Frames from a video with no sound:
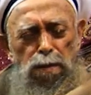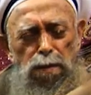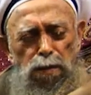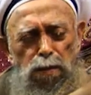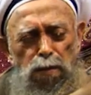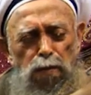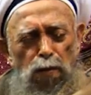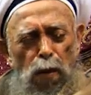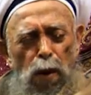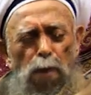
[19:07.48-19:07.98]

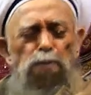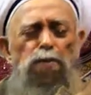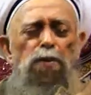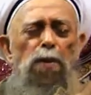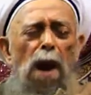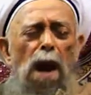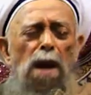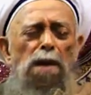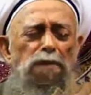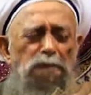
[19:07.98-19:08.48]
What
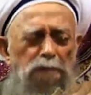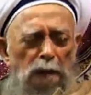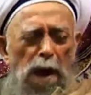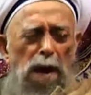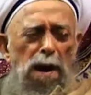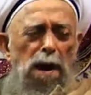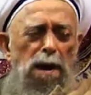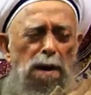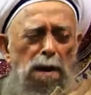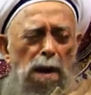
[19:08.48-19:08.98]
you are
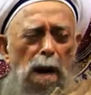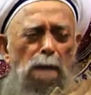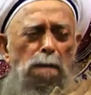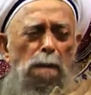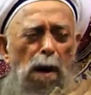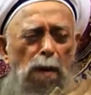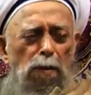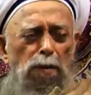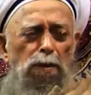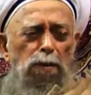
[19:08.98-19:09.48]
saying
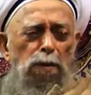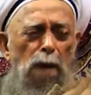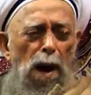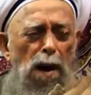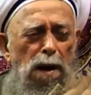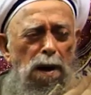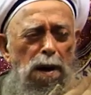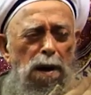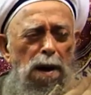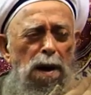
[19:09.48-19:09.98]
about
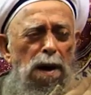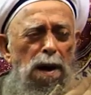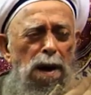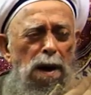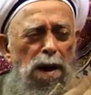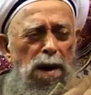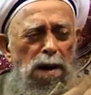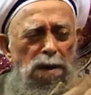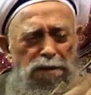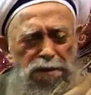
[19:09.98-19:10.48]
your
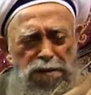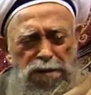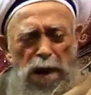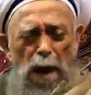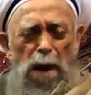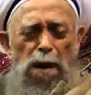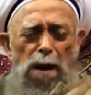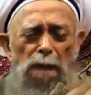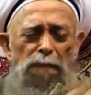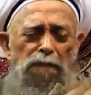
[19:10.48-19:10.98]

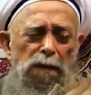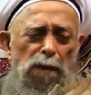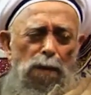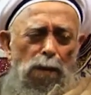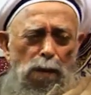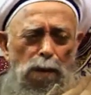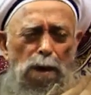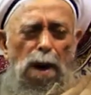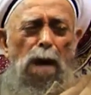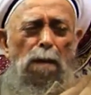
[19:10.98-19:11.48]
Salafi
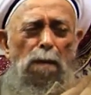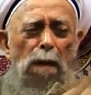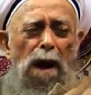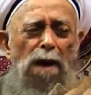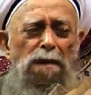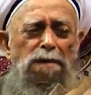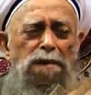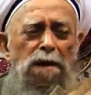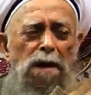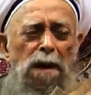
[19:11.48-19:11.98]

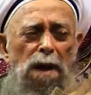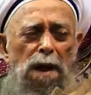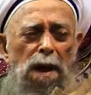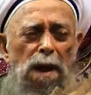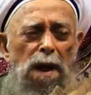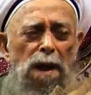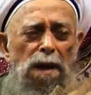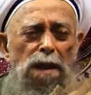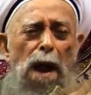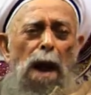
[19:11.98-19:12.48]
ulamas,
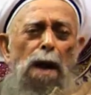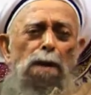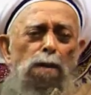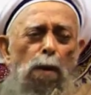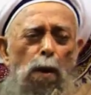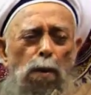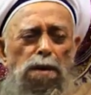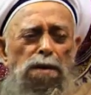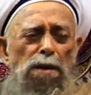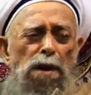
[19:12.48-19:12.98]
they are
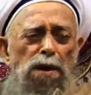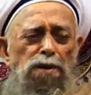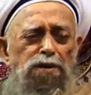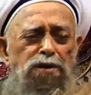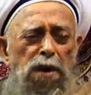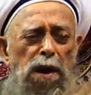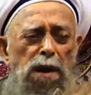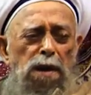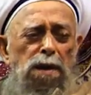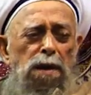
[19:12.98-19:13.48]
not
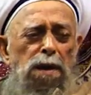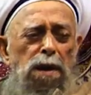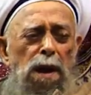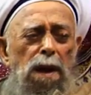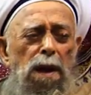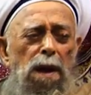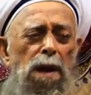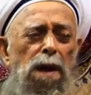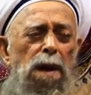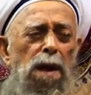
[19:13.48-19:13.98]
reaching
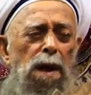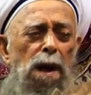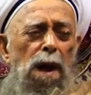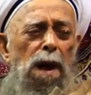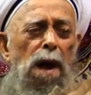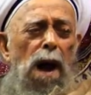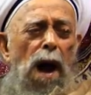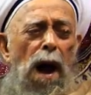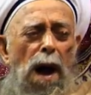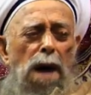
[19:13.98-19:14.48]

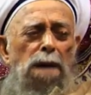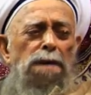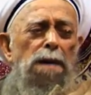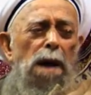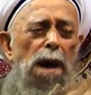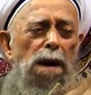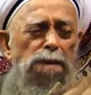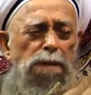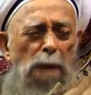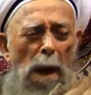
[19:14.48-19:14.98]

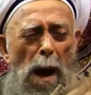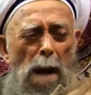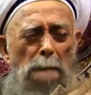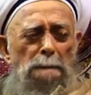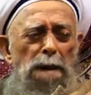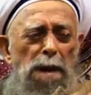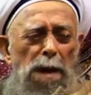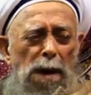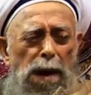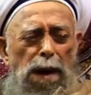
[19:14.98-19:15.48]
either
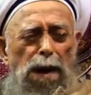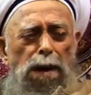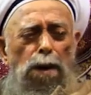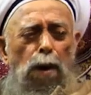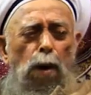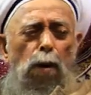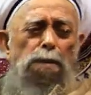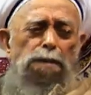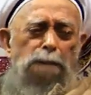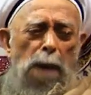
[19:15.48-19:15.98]
Tabi'een
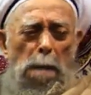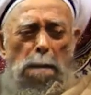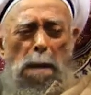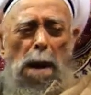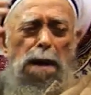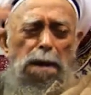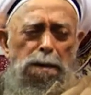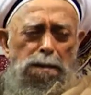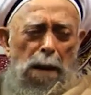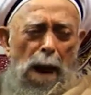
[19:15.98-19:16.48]
or
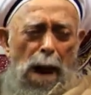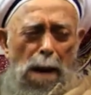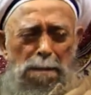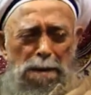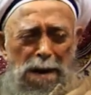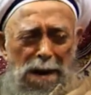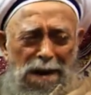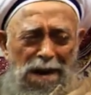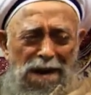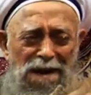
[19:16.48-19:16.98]
Tada'i
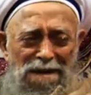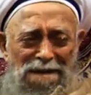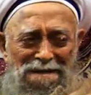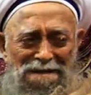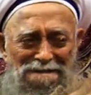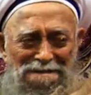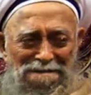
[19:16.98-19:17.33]
Tabi'een.